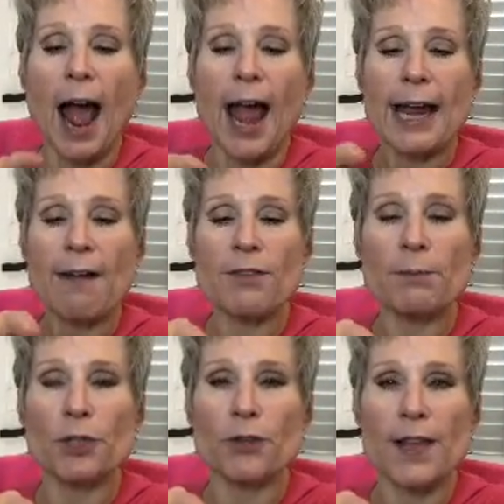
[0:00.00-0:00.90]
I have
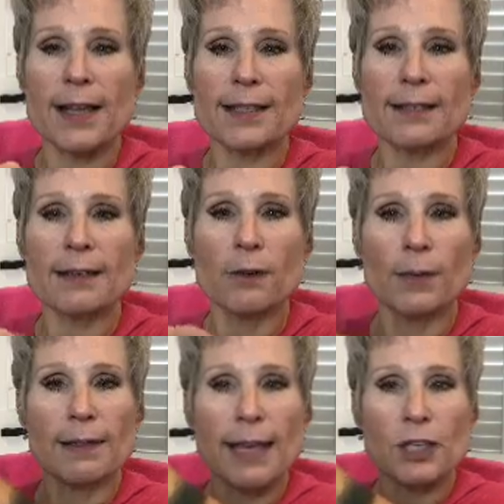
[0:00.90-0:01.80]
them do this,
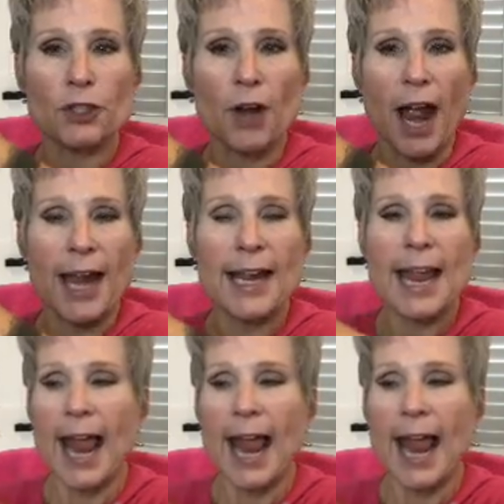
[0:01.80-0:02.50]
we let it dry,